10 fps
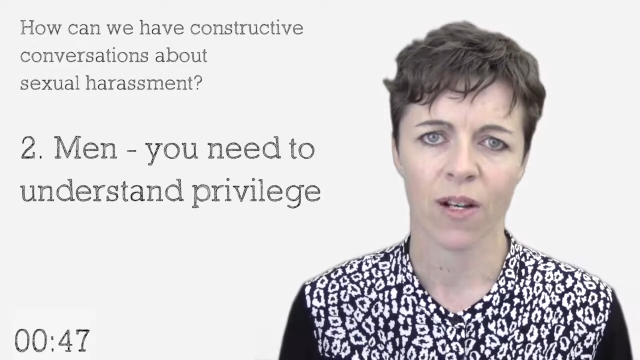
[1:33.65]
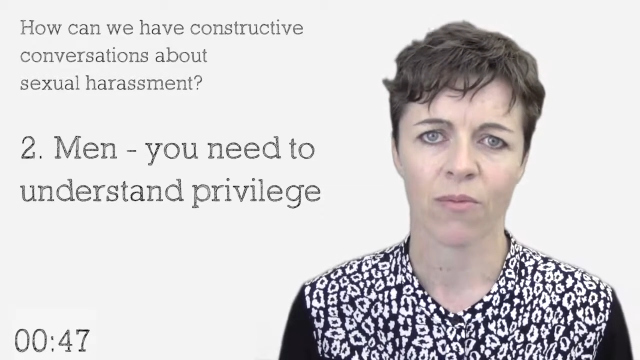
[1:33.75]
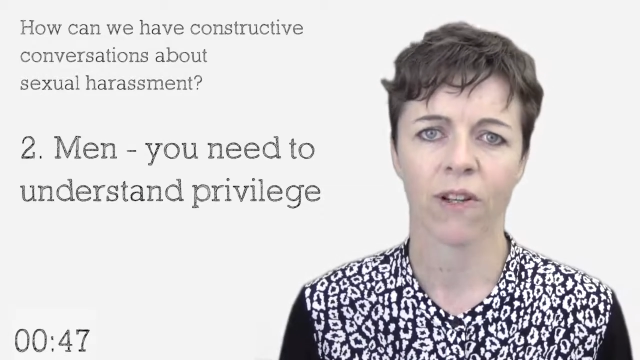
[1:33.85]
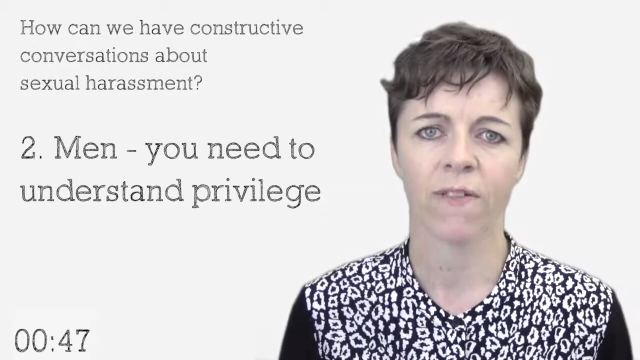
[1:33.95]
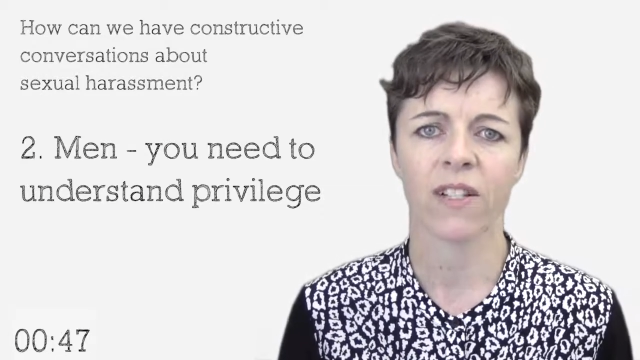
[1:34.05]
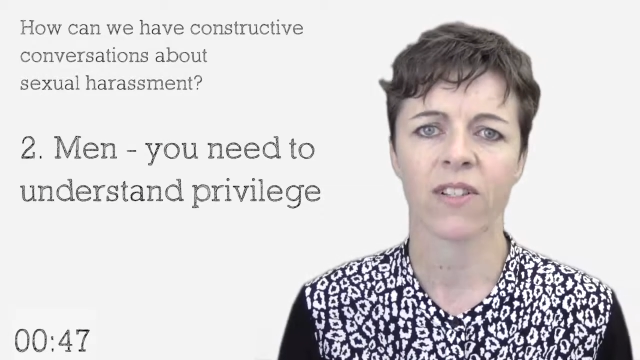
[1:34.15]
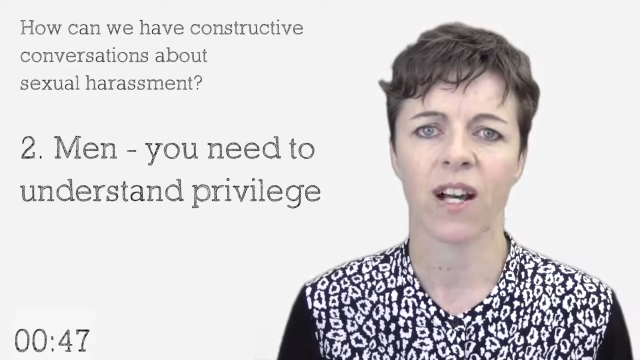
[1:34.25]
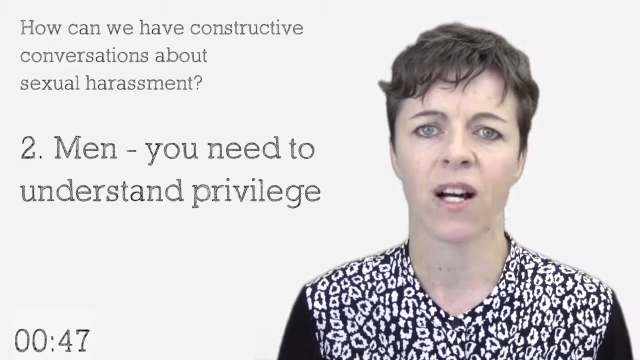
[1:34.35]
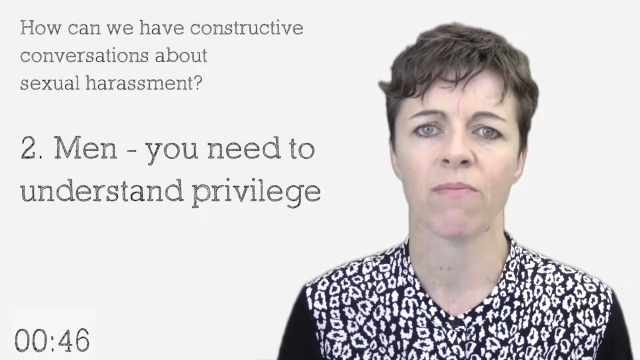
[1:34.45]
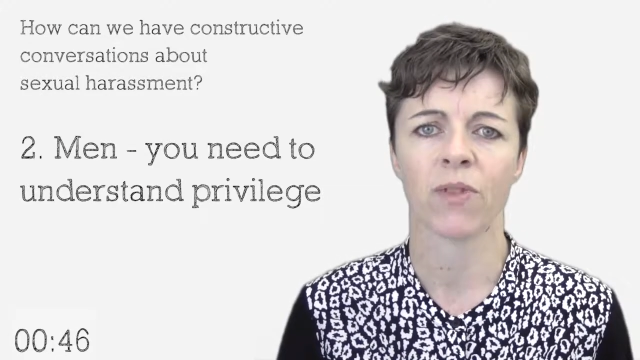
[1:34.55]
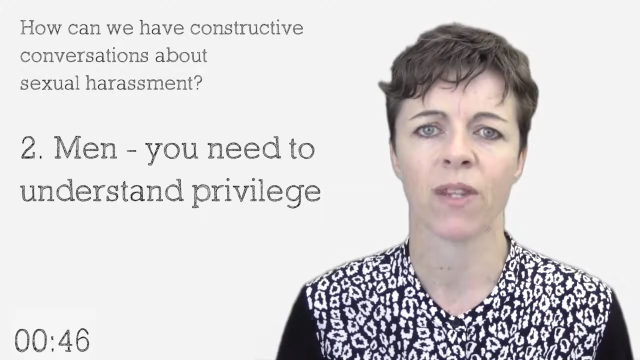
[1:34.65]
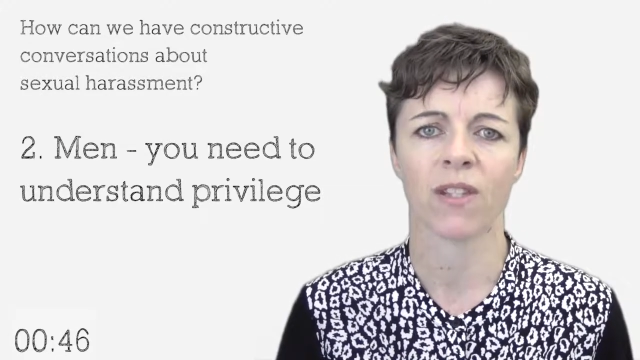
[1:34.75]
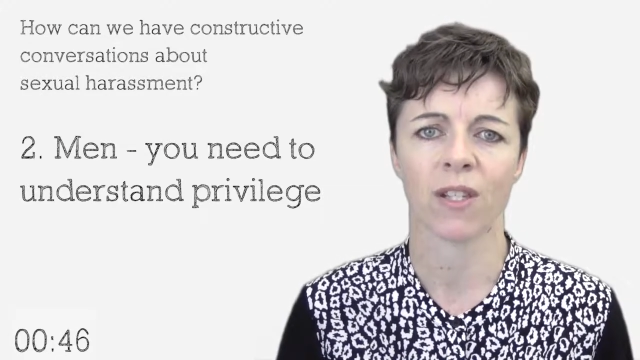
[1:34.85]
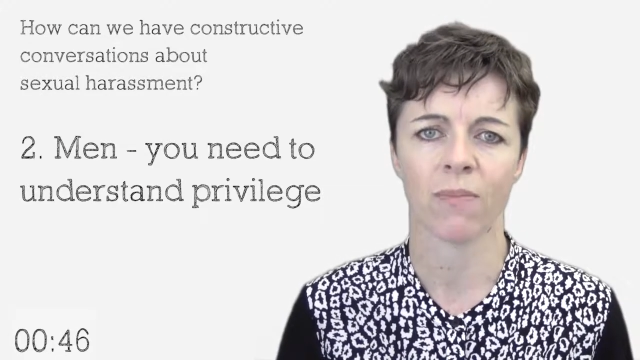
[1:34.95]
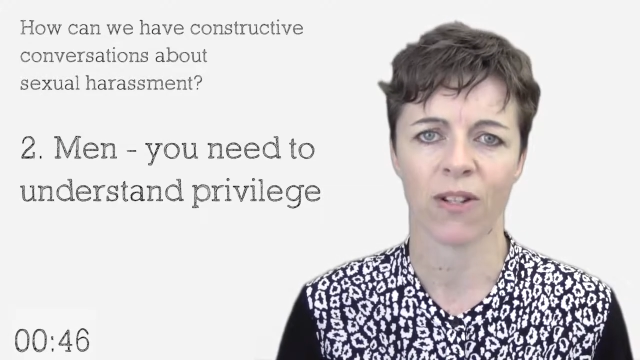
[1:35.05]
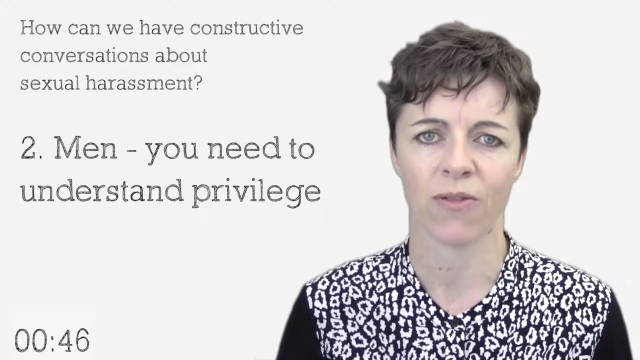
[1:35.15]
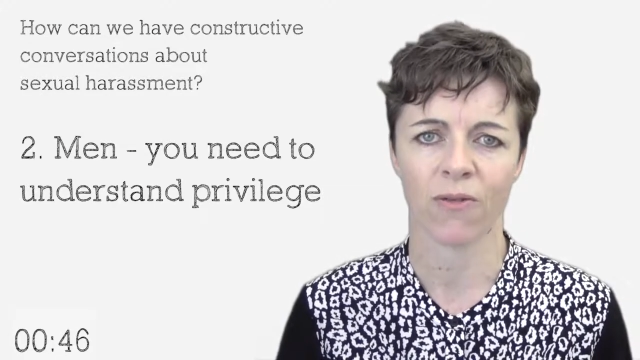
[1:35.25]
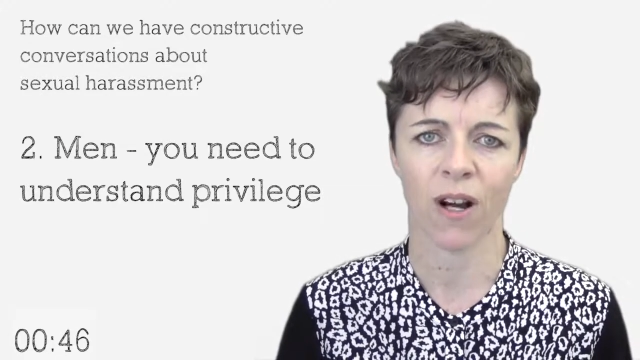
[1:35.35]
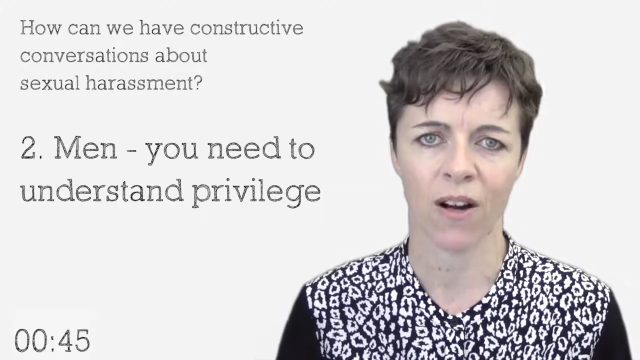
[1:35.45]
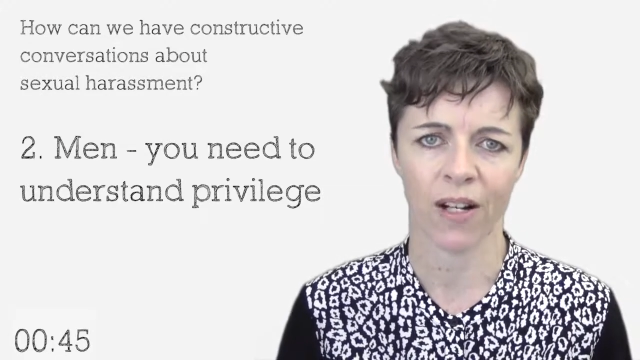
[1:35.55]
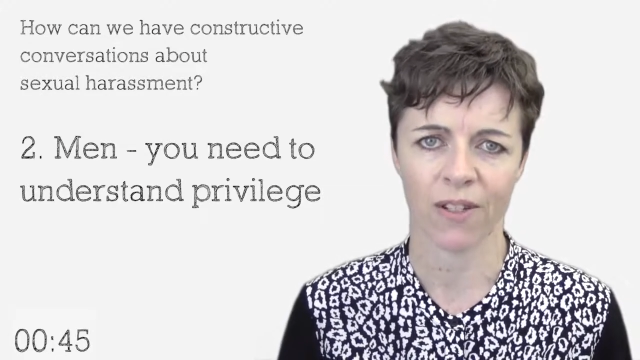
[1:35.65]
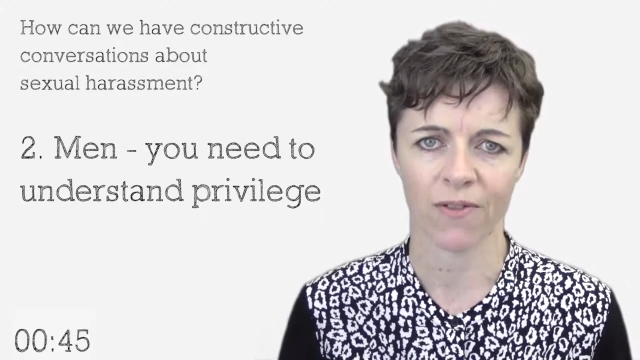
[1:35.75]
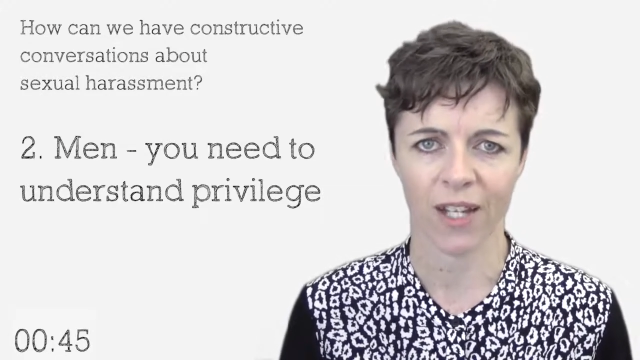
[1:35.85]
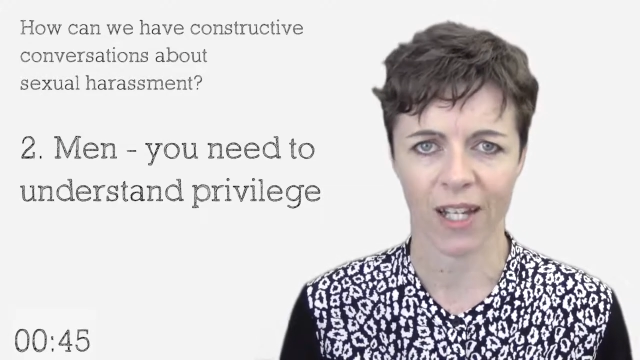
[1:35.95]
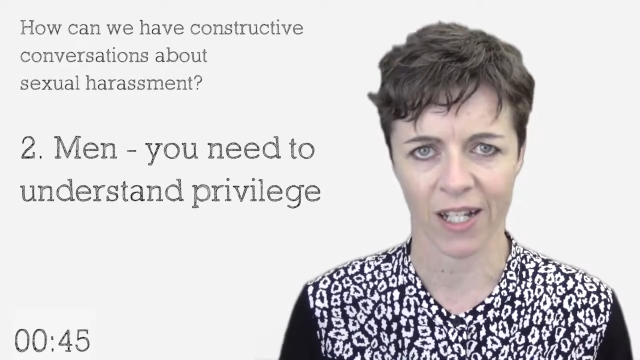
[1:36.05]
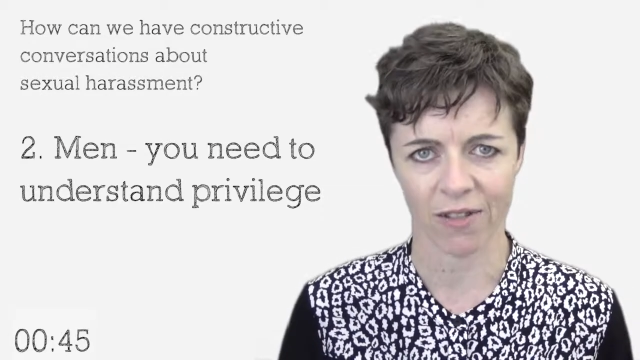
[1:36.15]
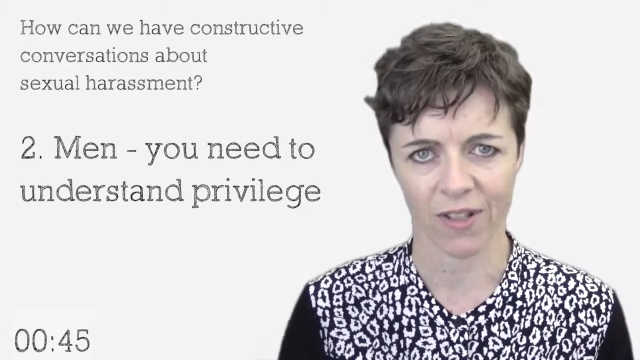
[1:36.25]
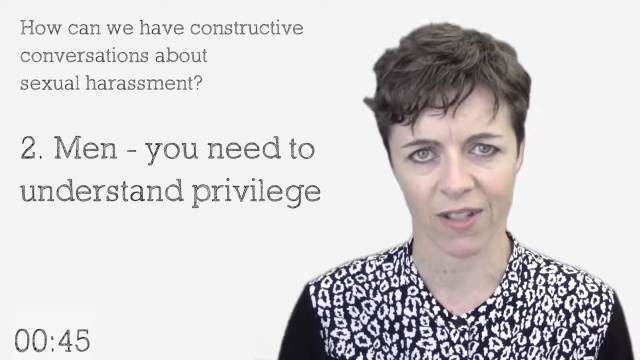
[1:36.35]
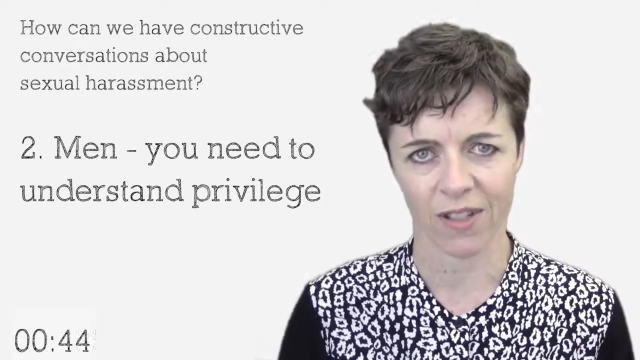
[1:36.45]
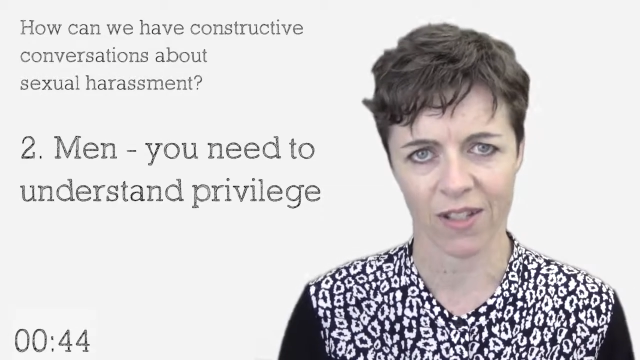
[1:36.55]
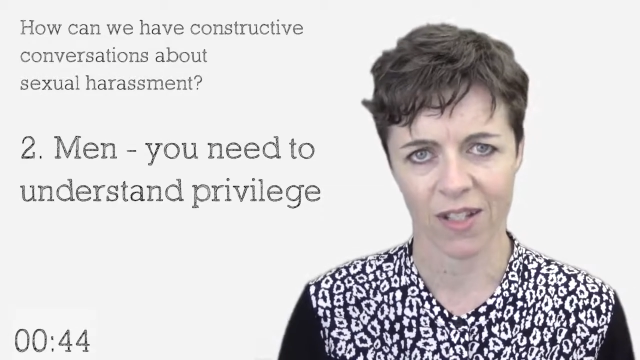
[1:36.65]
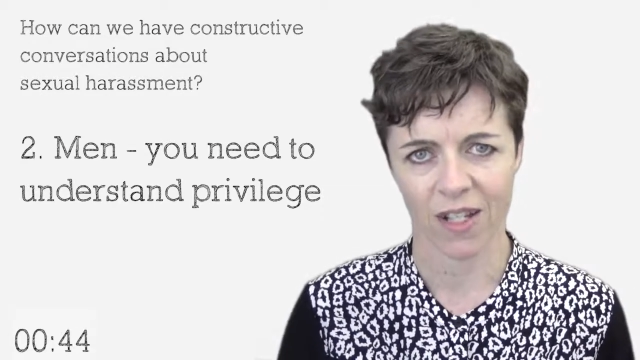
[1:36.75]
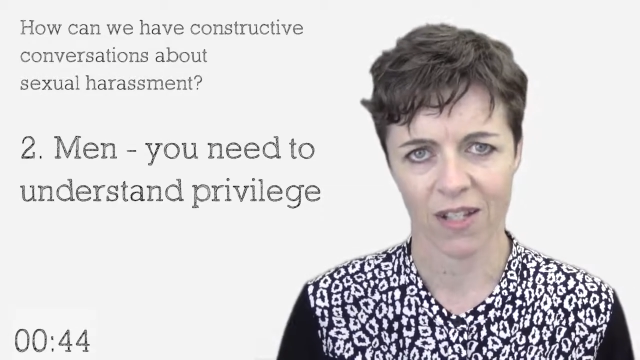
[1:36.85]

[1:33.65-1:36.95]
Privilege comes with a special kind of ignorance.